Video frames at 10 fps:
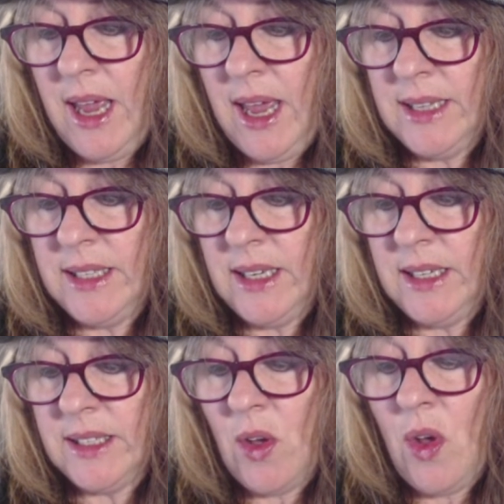as it
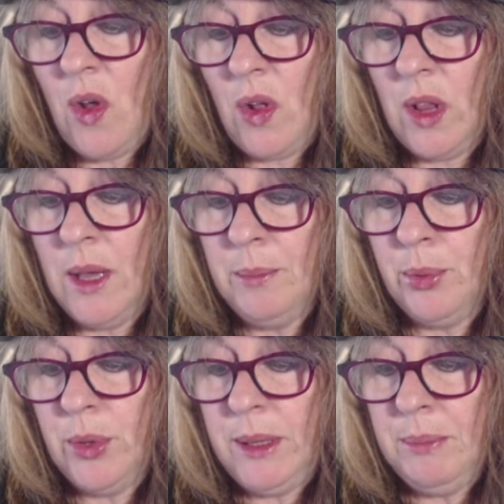is all
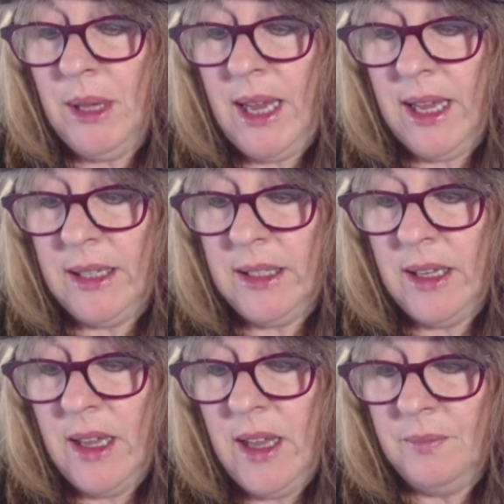pre-planned.
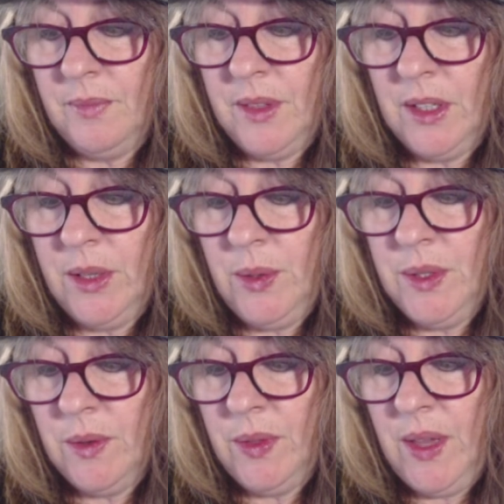The
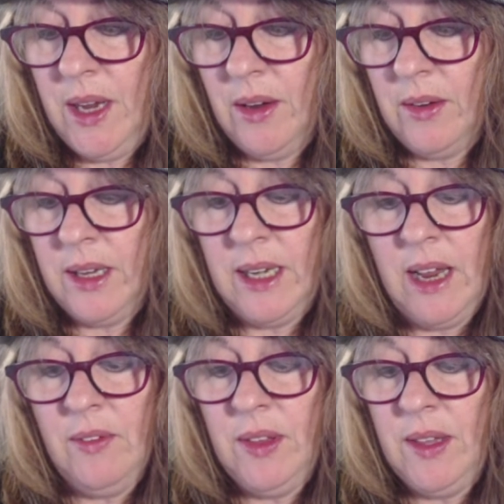clues are there in
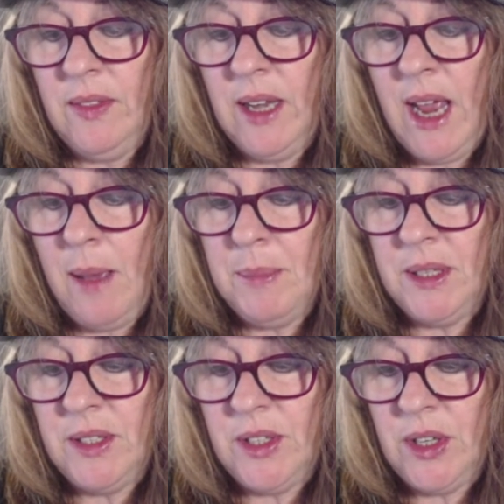everything that
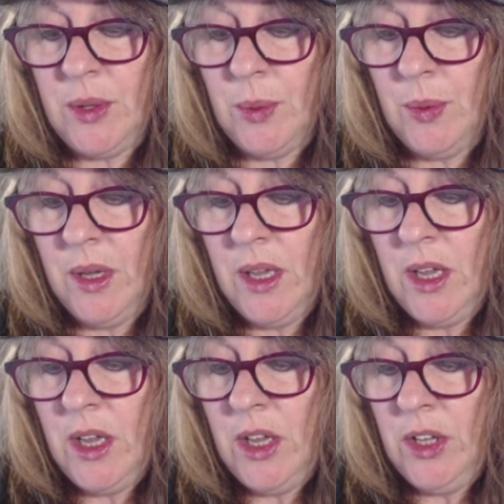happens to you.
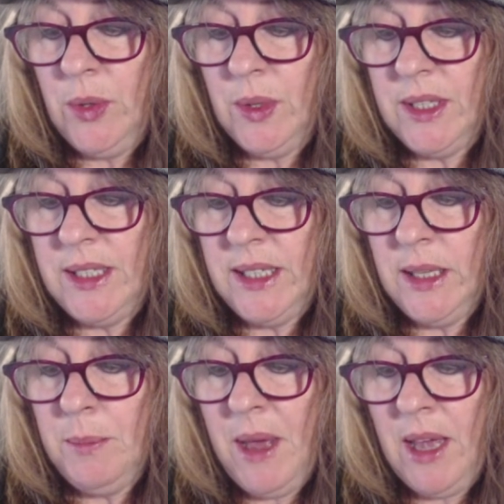You could see
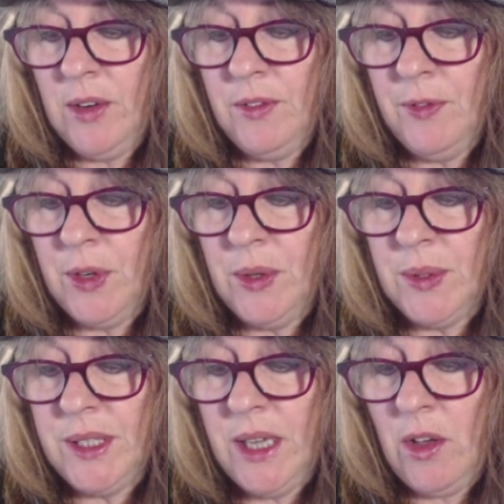the pattern for
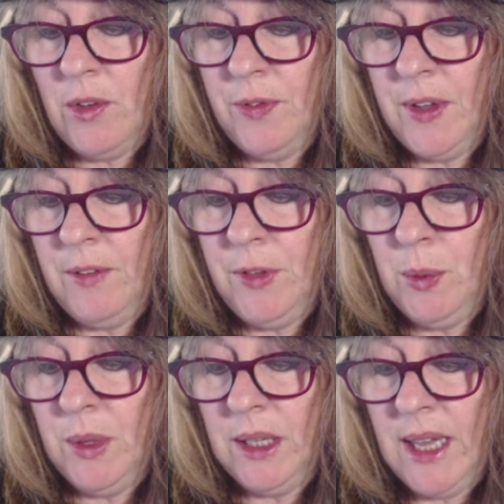yourself if
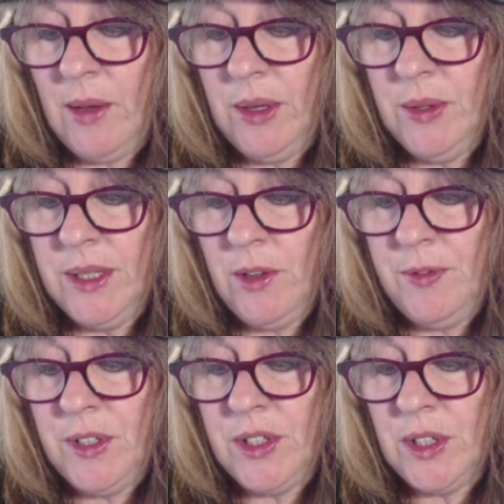you would allow
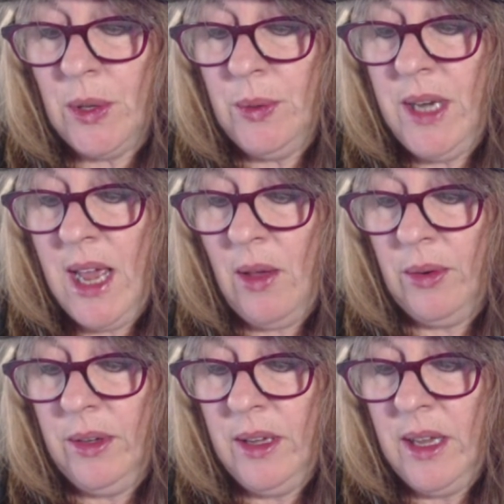yourself to slow
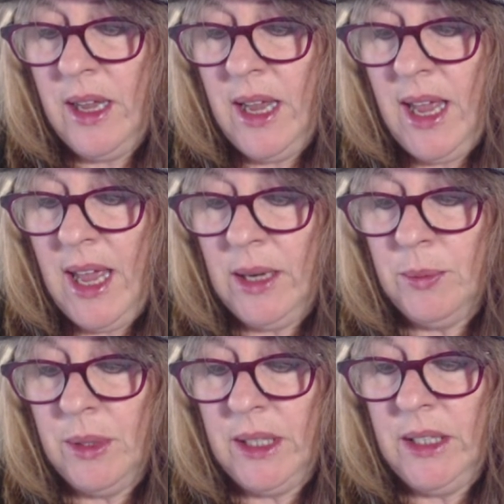down
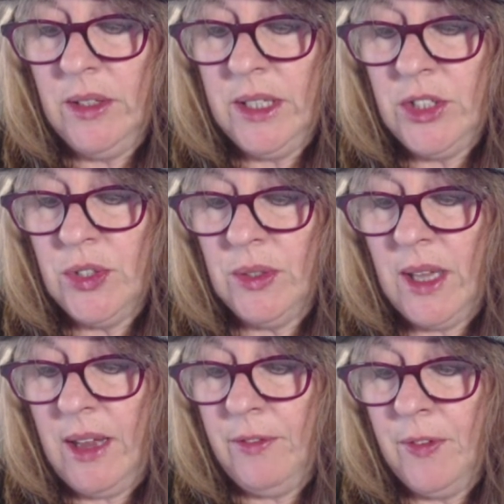and really look at your
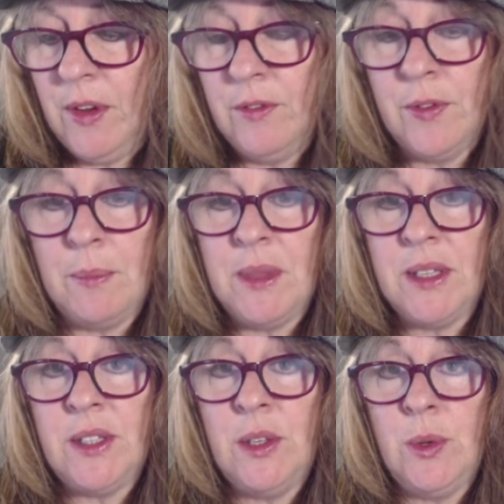life from
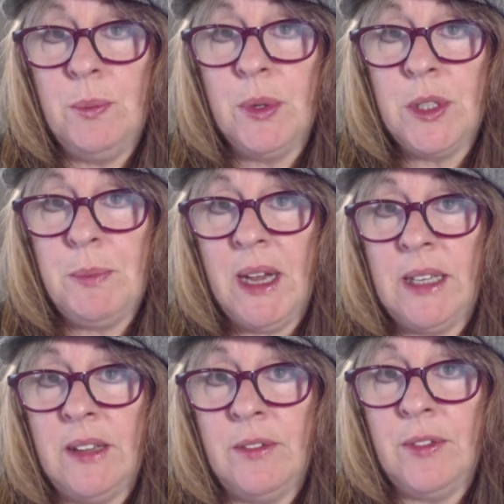this new
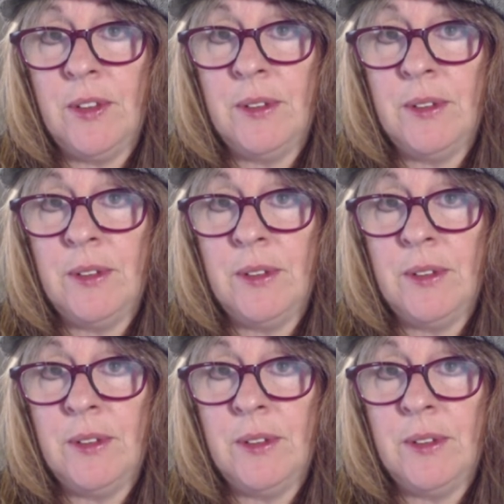perspective.